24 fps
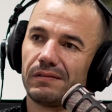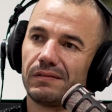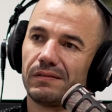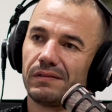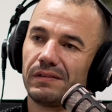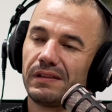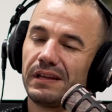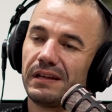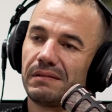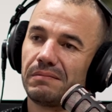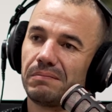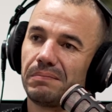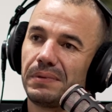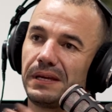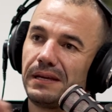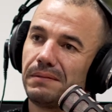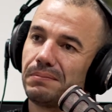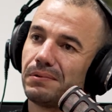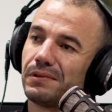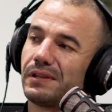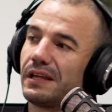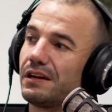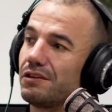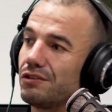then
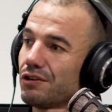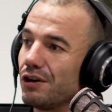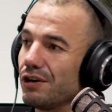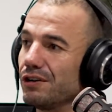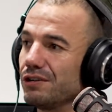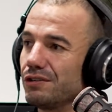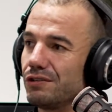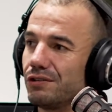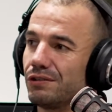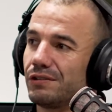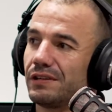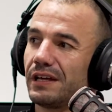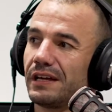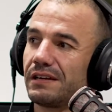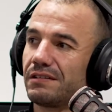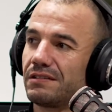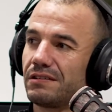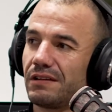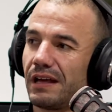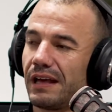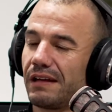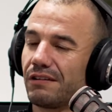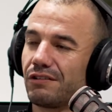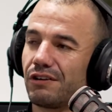people that don't do
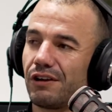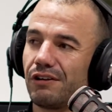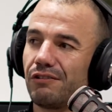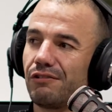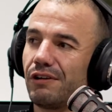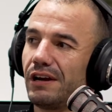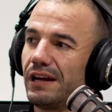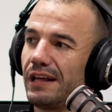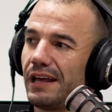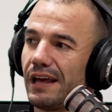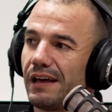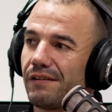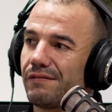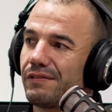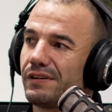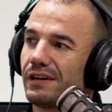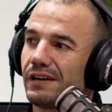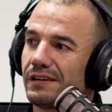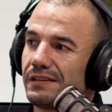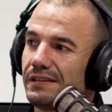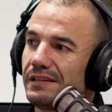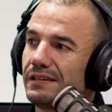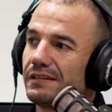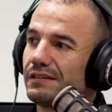that don't really have an
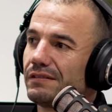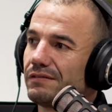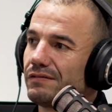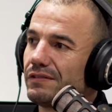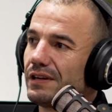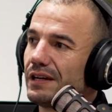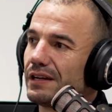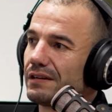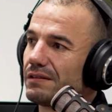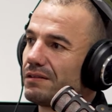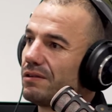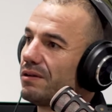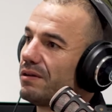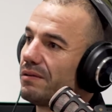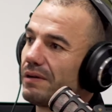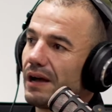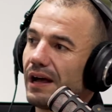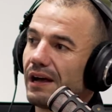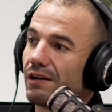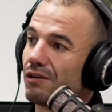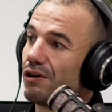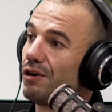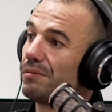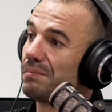idea of like
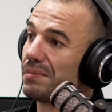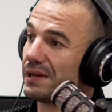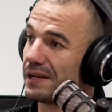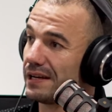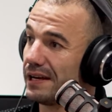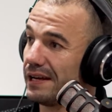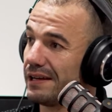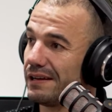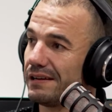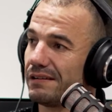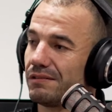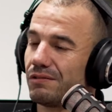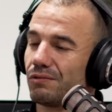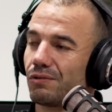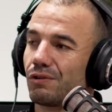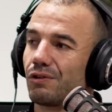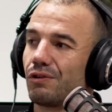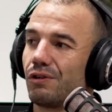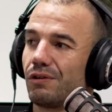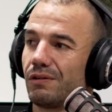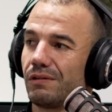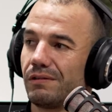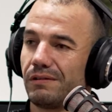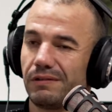how complicated or
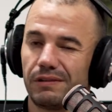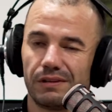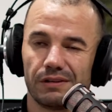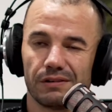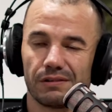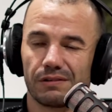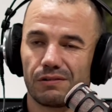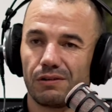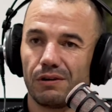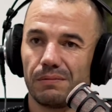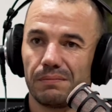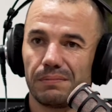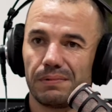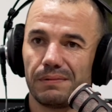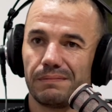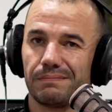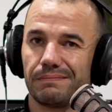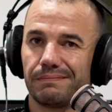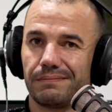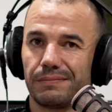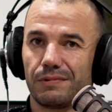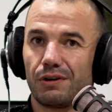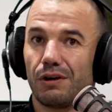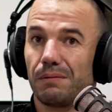you know comp-
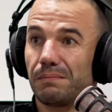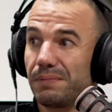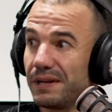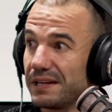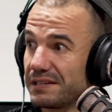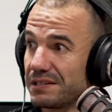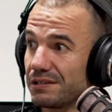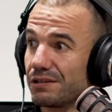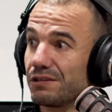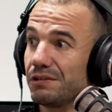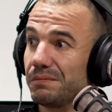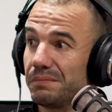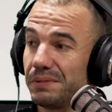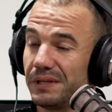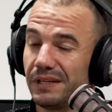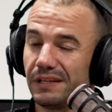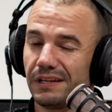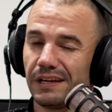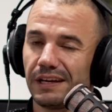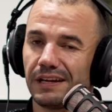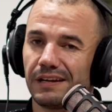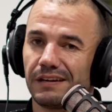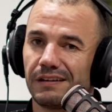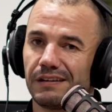yes, complex yeah. it could
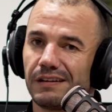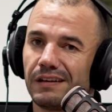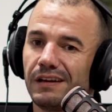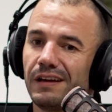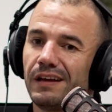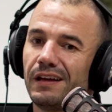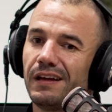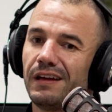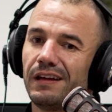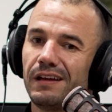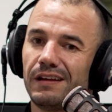be and mm.